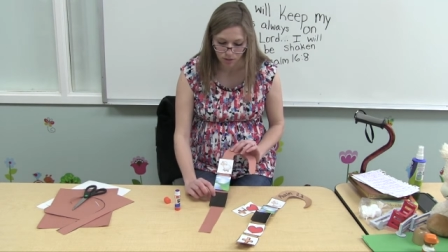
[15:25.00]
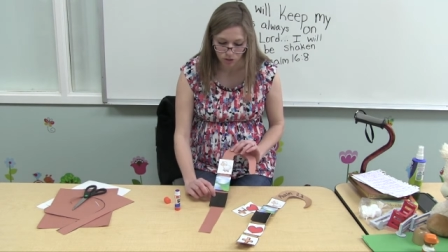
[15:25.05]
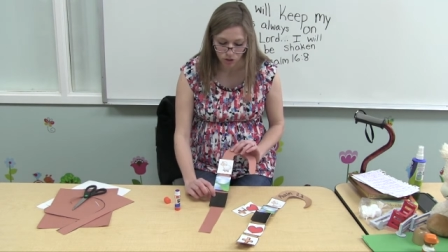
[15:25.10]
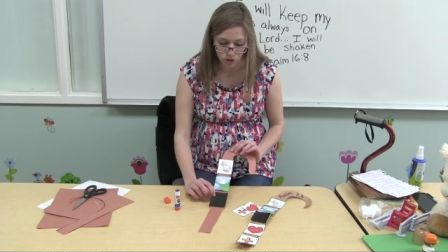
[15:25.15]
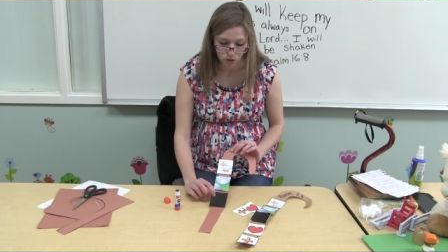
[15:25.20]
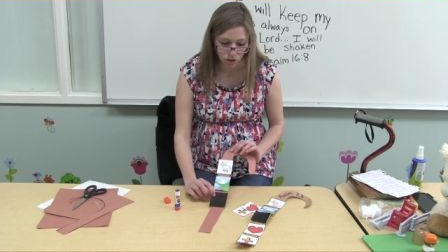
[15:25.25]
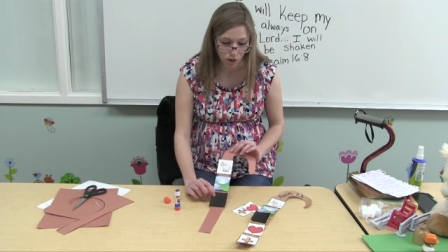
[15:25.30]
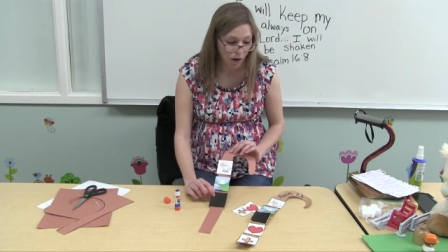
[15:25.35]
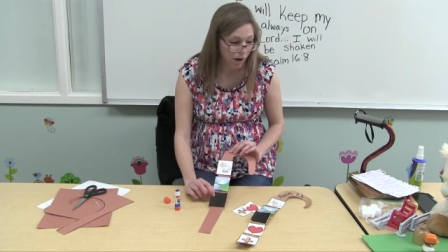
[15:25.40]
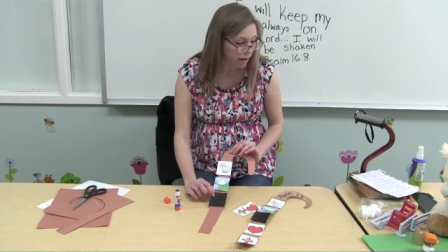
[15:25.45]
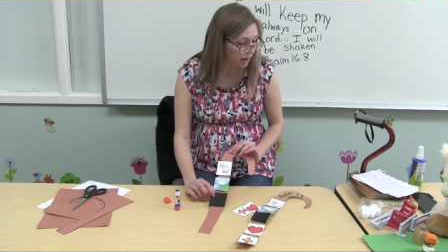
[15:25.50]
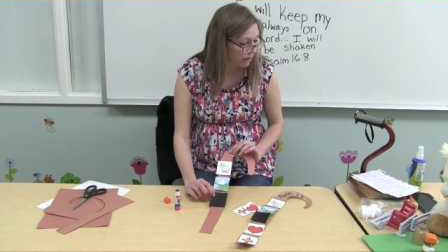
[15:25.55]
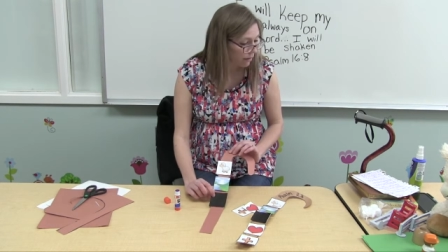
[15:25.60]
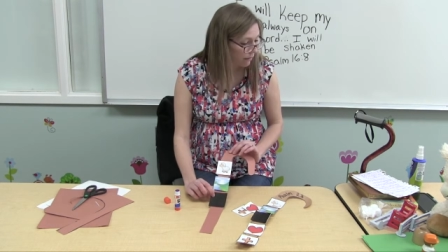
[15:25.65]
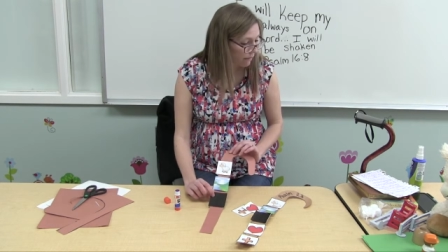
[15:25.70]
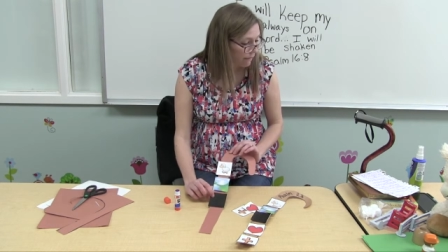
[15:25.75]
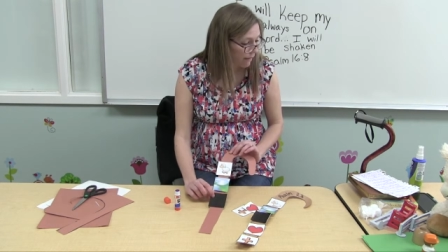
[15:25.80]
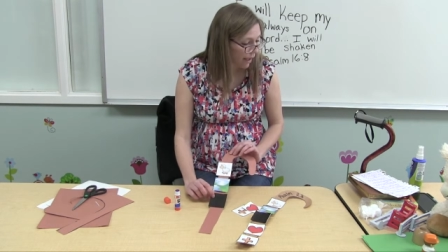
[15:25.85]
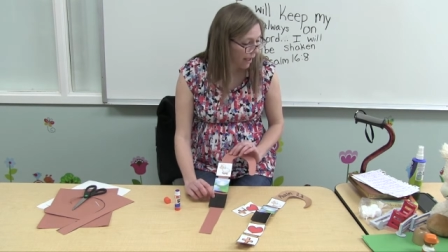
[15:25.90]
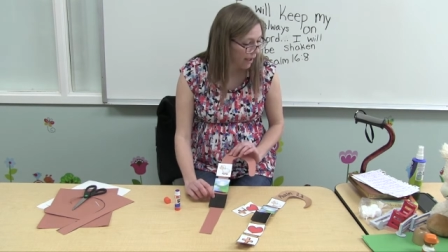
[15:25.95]
the dark
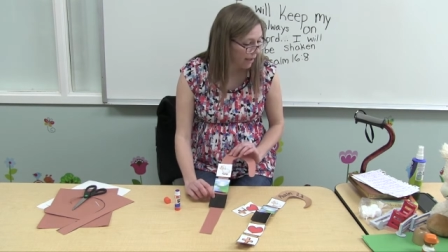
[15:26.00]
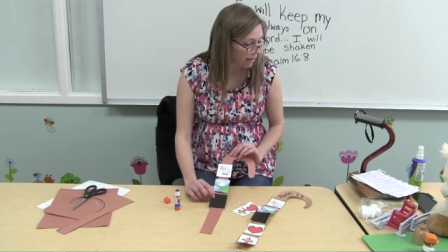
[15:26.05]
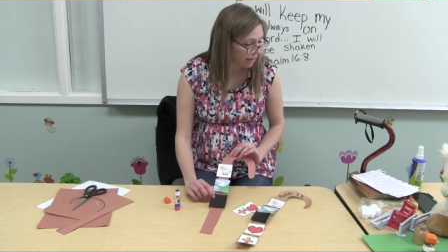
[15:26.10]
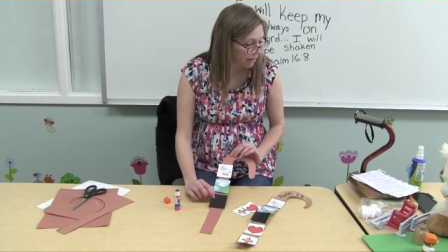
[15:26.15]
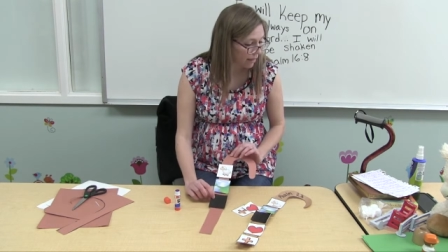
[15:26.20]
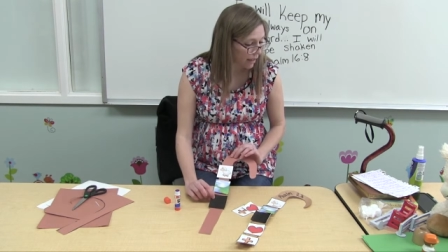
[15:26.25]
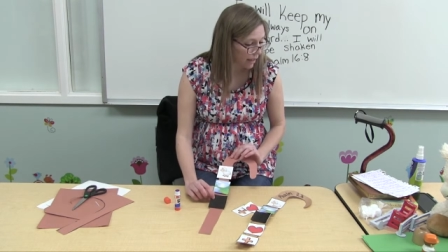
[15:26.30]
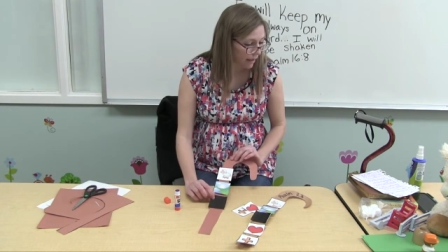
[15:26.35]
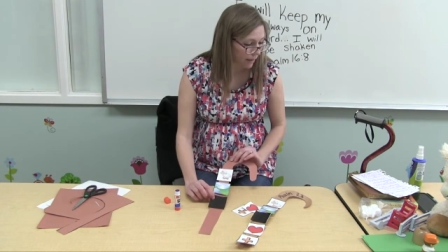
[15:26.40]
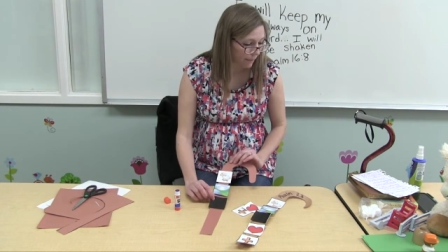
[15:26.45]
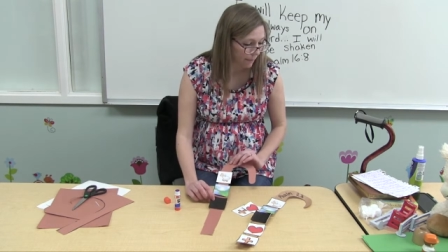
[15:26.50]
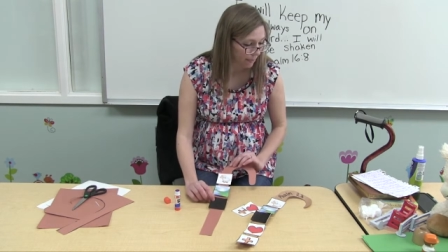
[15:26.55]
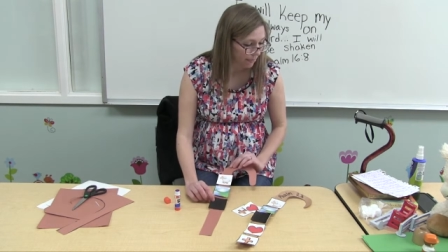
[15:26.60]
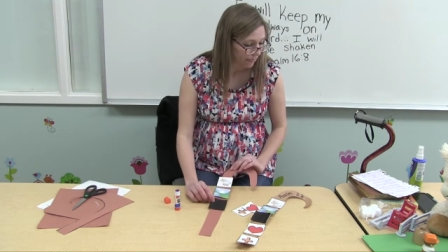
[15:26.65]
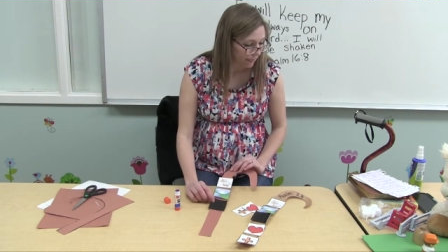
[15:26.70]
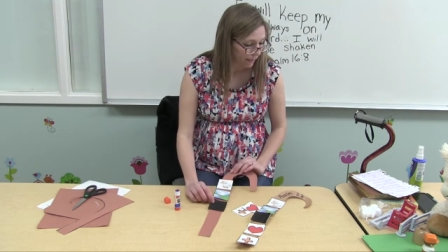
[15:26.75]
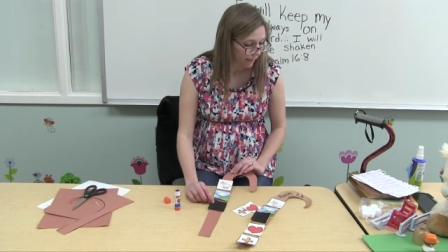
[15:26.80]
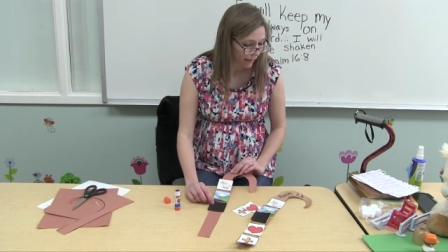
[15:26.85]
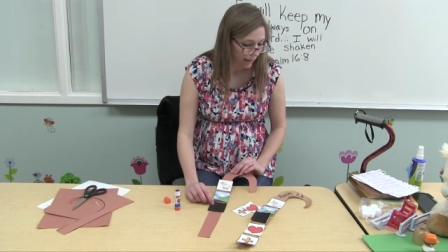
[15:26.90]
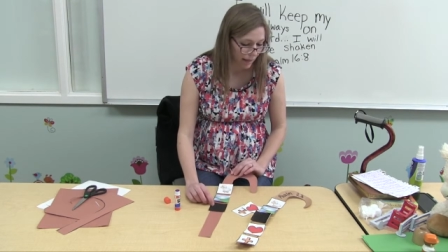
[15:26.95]
valley.
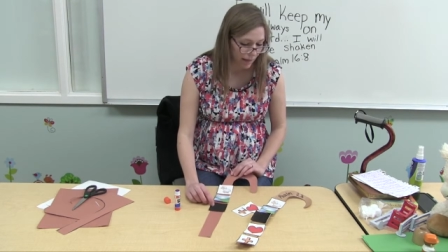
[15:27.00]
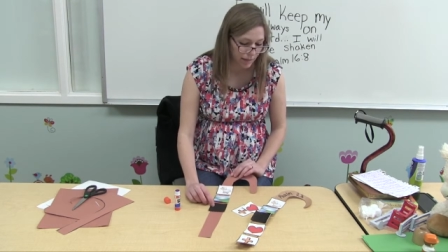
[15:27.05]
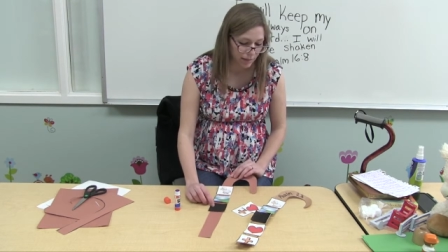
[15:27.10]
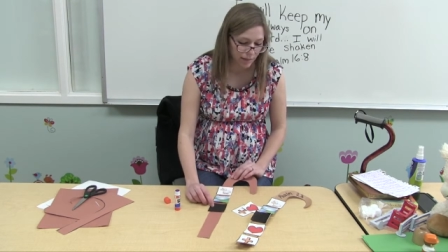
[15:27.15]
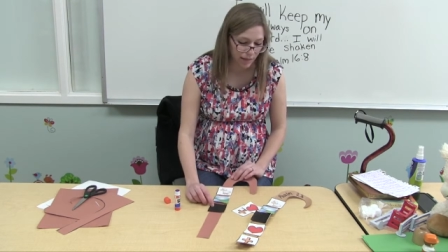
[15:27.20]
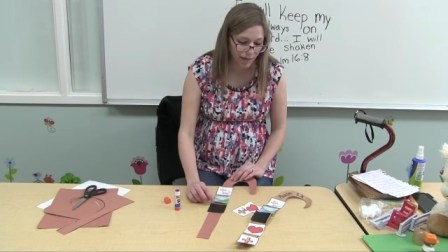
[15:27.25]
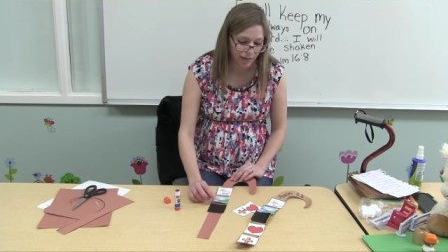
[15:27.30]
And